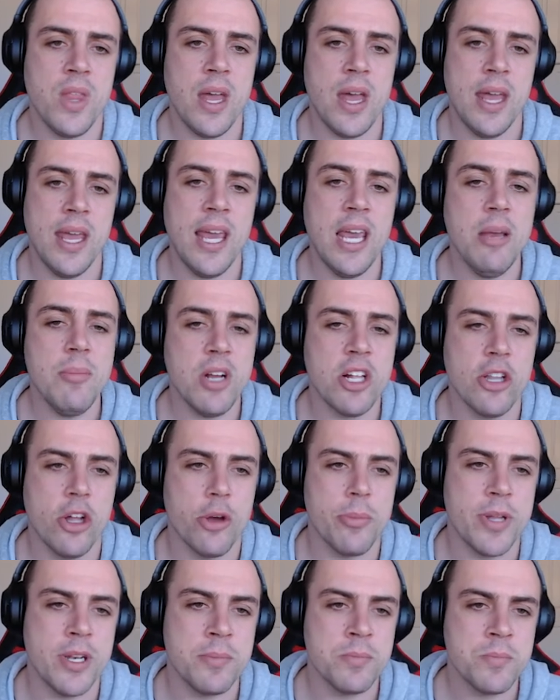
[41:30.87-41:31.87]

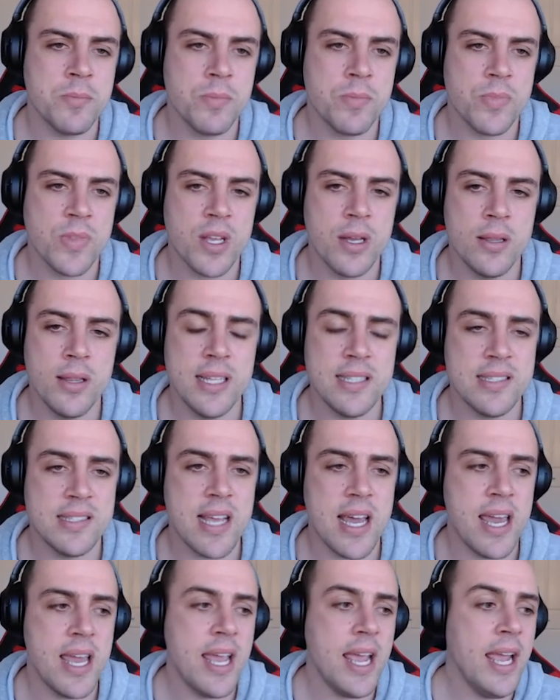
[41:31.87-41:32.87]
hemoglobin, let's
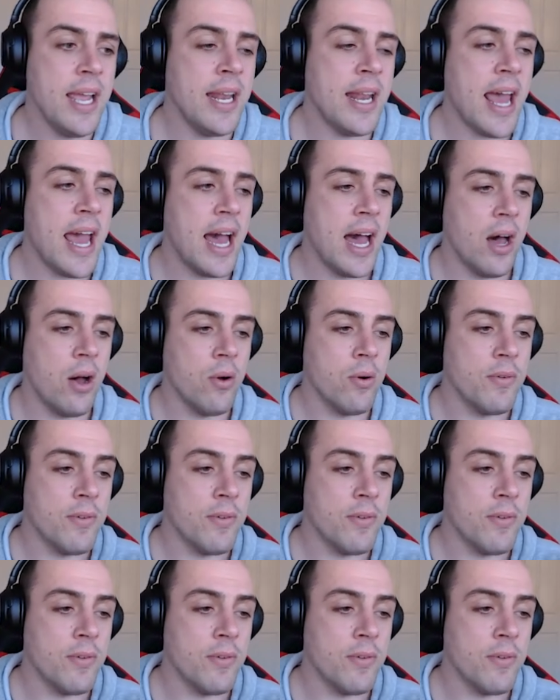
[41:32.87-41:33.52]
say in our